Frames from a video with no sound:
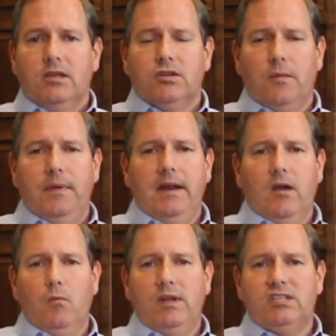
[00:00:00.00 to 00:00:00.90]
So depending
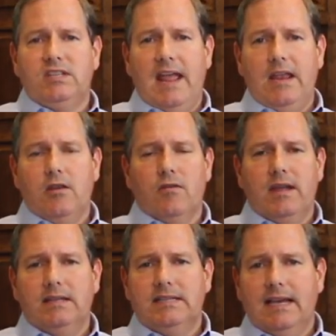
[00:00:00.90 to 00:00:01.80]
on which state you're
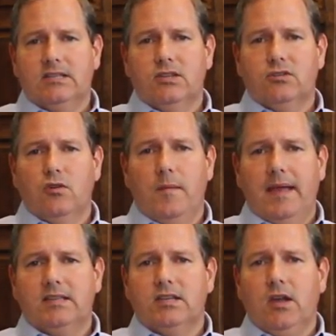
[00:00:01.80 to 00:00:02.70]
in, Texas or New
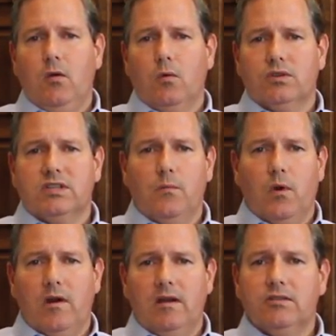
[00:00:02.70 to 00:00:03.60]
Mexico or
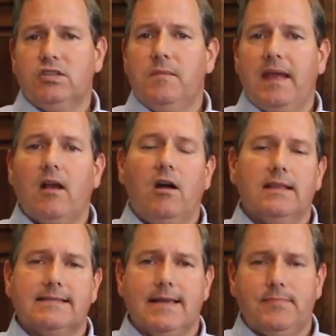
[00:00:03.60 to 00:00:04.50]
somewhere else, you may
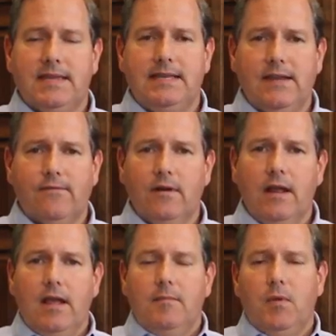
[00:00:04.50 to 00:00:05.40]
call it something different,